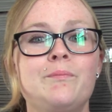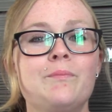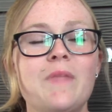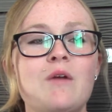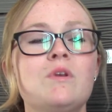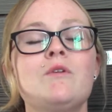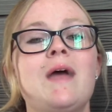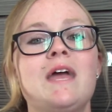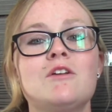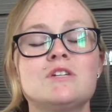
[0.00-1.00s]
when you
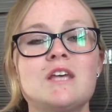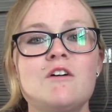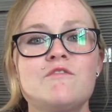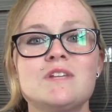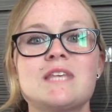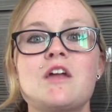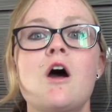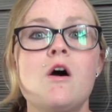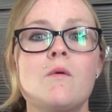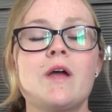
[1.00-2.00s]
hit yourself, it's like,
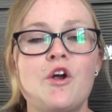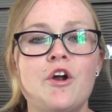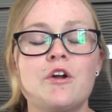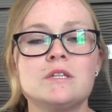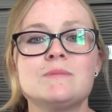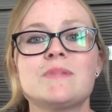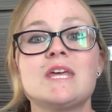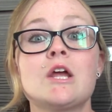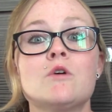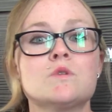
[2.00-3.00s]
oh, it hurts, but
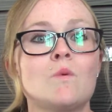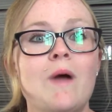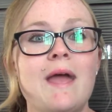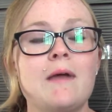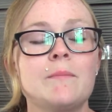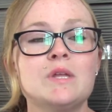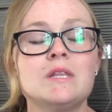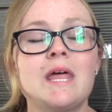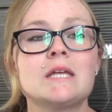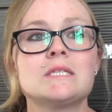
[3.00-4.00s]
then it goes away. But
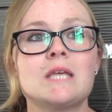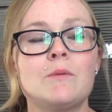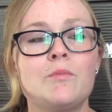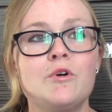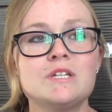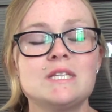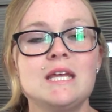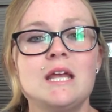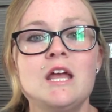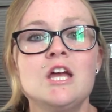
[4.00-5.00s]
like, sun
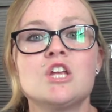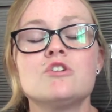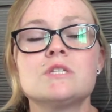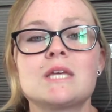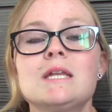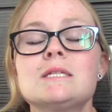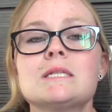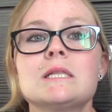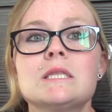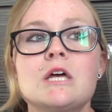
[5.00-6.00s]
poisoning, your skin is
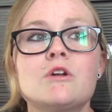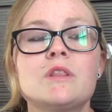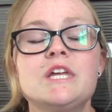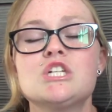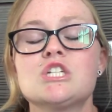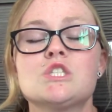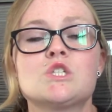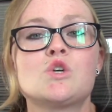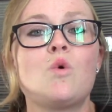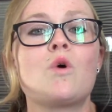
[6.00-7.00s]
literally just
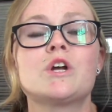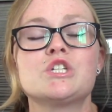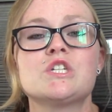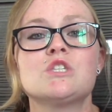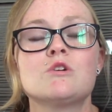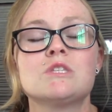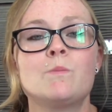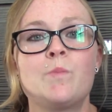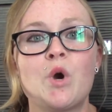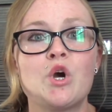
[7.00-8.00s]
scorched, and so it's
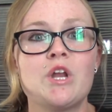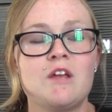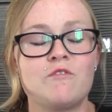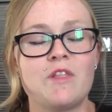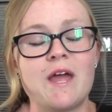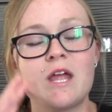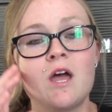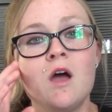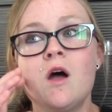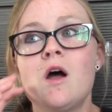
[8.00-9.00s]
burning for like
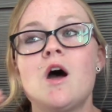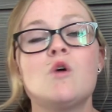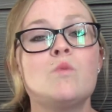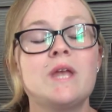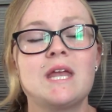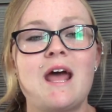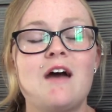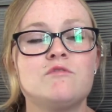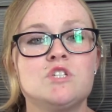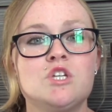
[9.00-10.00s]
a week and a
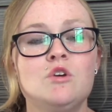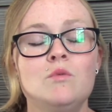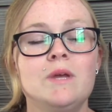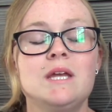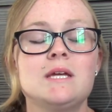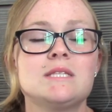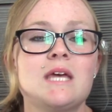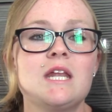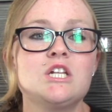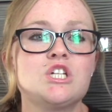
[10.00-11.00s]
half, 2 weeks,
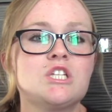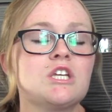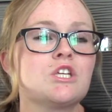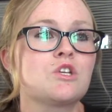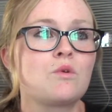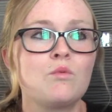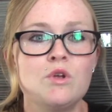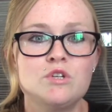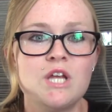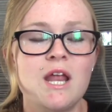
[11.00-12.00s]
and it's just
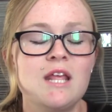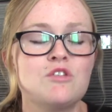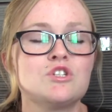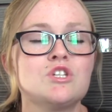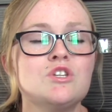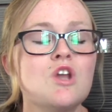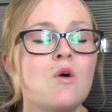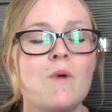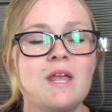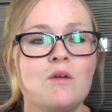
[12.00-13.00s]
excruciating. There's
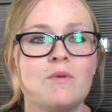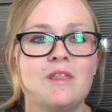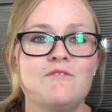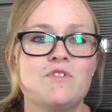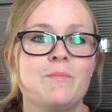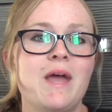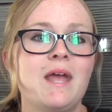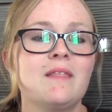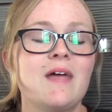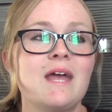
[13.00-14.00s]
no way to relieve the
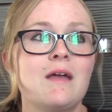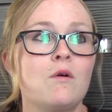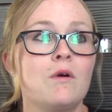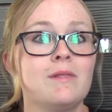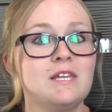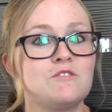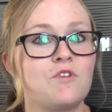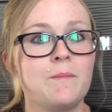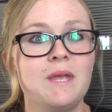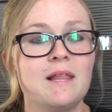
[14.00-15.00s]
pain, like, or at least
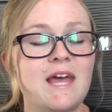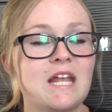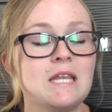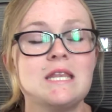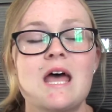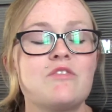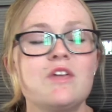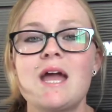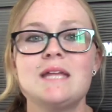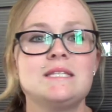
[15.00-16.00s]
for me, like,
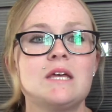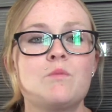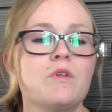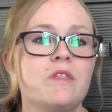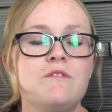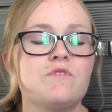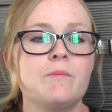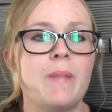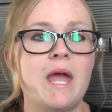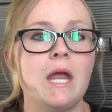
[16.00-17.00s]
nothing I did relieve the
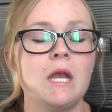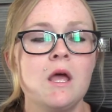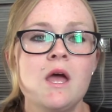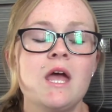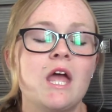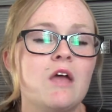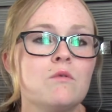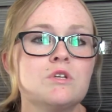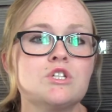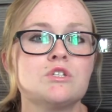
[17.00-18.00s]
pain. It
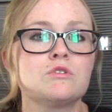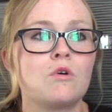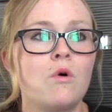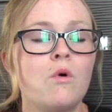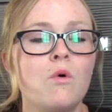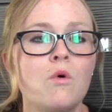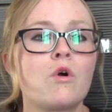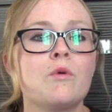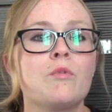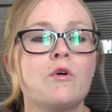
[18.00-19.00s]
was just
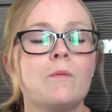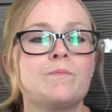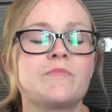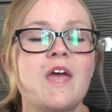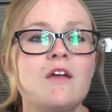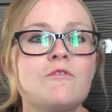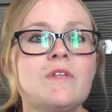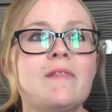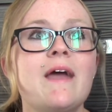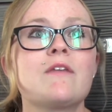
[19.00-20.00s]
horrible.
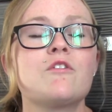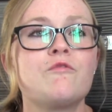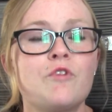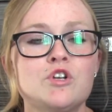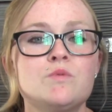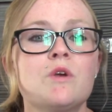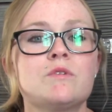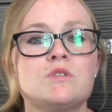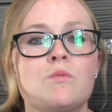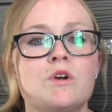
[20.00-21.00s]
Thankfully, like, the first week
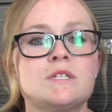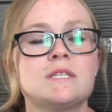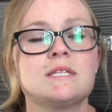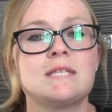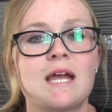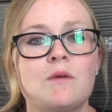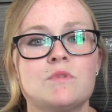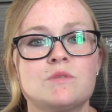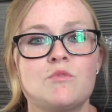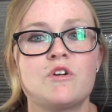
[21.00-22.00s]
was the worst. The second
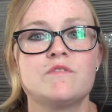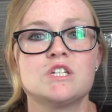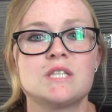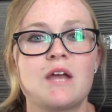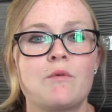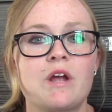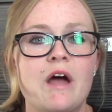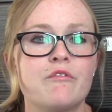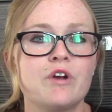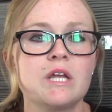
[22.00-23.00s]
was more of just like
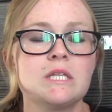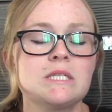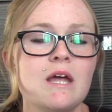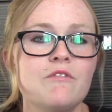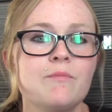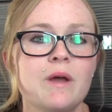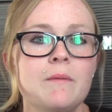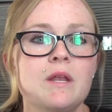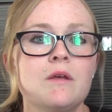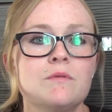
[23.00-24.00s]
recovering and stuff, but I
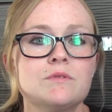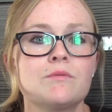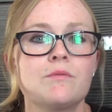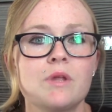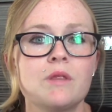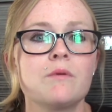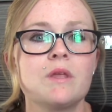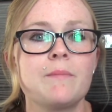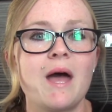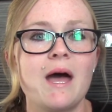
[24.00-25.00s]
mean, it was really,
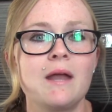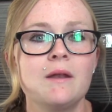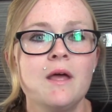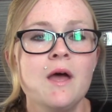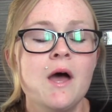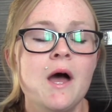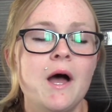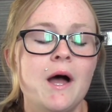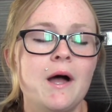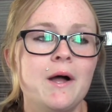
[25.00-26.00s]
really bad.
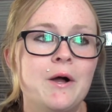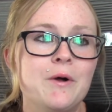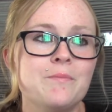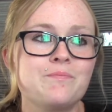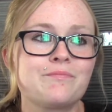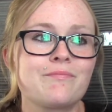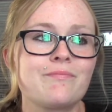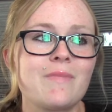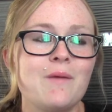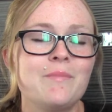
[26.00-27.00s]

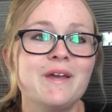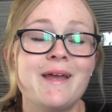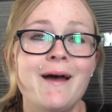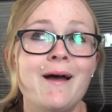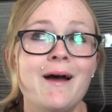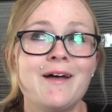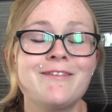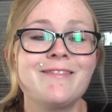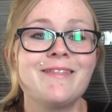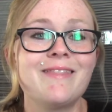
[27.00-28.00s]
But yeah,
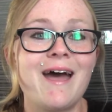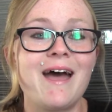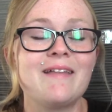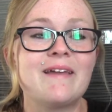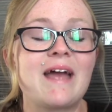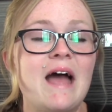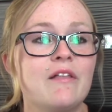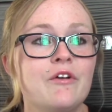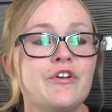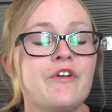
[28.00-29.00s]
other than that, like, I
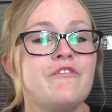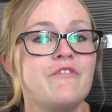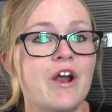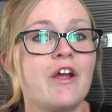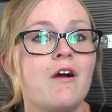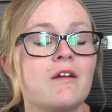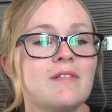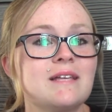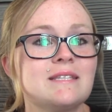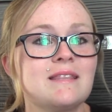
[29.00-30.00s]
learned a very hard
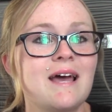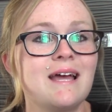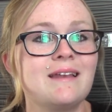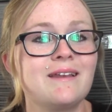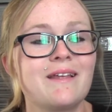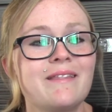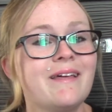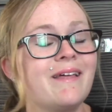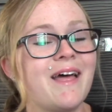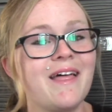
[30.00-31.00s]
lesson that
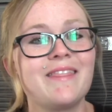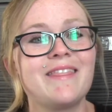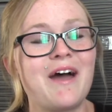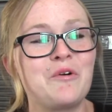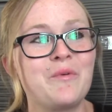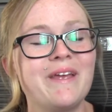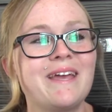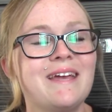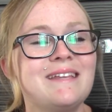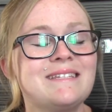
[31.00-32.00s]
that weekend